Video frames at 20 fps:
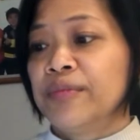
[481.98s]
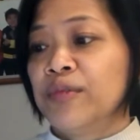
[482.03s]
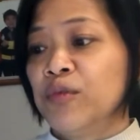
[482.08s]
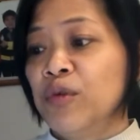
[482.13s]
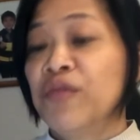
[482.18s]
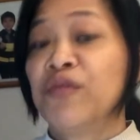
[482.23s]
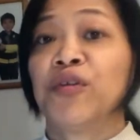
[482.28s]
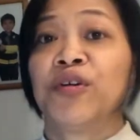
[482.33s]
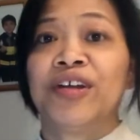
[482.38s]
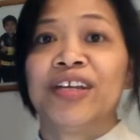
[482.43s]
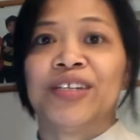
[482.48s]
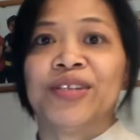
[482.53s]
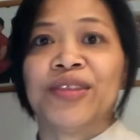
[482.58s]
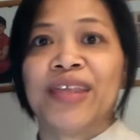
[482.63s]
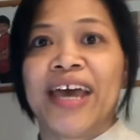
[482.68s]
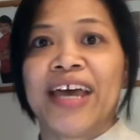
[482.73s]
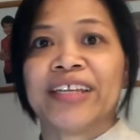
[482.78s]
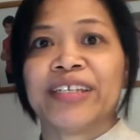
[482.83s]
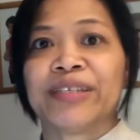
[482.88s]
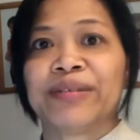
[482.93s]
referring to
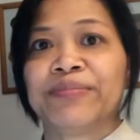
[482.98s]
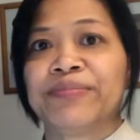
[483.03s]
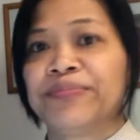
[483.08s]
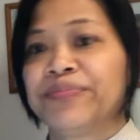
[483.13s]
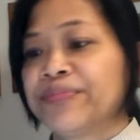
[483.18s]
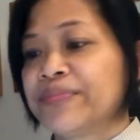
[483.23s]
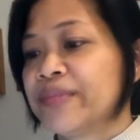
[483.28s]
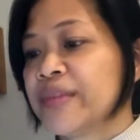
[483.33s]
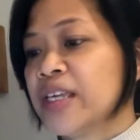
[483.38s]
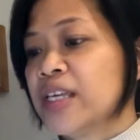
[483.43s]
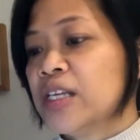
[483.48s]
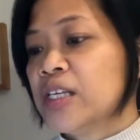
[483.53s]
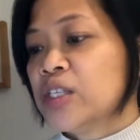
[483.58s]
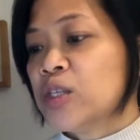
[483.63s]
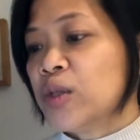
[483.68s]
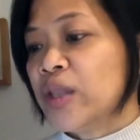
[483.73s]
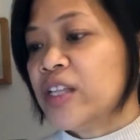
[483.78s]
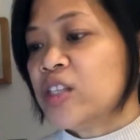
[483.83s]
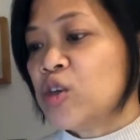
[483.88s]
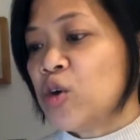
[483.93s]
that.
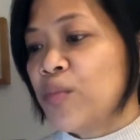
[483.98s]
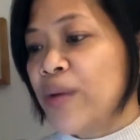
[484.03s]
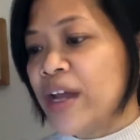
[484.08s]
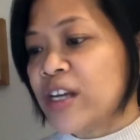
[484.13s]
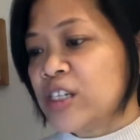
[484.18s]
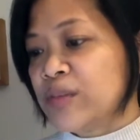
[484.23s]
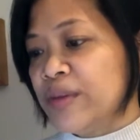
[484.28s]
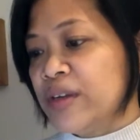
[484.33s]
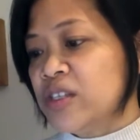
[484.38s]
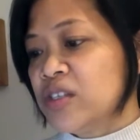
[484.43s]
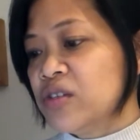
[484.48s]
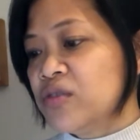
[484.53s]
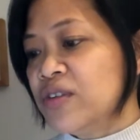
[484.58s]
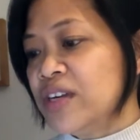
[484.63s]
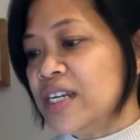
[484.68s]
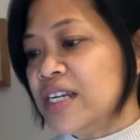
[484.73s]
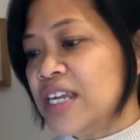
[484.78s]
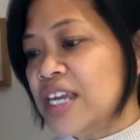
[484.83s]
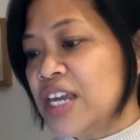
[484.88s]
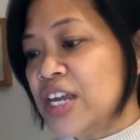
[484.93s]
So let's go back to my
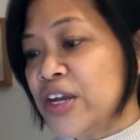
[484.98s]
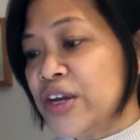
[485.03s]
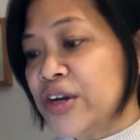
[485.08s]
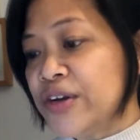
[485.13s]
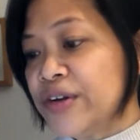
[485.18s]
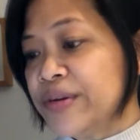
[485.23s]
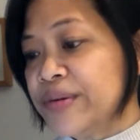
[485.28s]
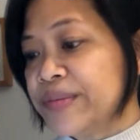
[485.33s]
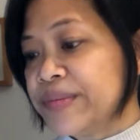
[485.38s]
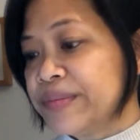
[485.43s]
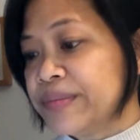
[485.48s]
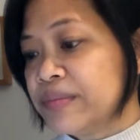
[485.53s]
screen here.